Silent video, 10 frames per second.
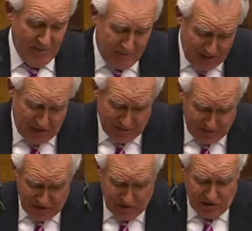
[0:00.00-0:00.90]
budget
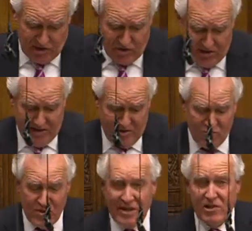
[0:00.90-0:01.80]
boost that triggered
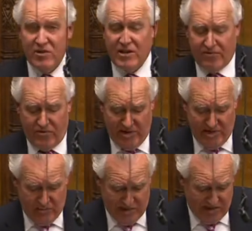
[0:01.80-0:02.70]
real recovery
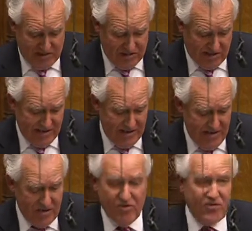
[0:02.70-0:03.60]
in Britain today
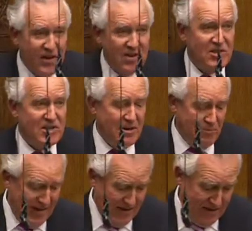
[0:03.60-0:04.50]
could follow the same
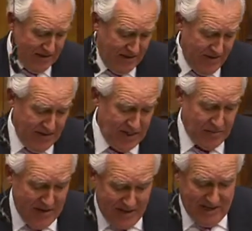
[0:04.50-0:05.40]
pattern,
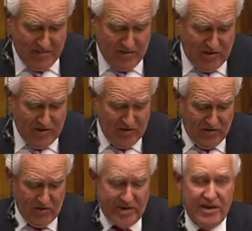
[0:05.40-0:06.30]
speeding up growth of
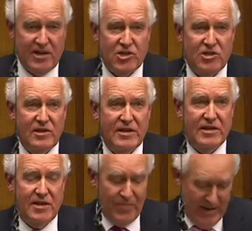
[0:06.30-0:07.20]
UK national
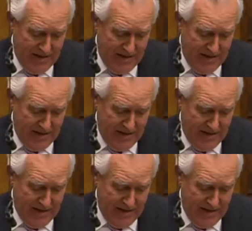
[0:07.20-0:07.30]
income,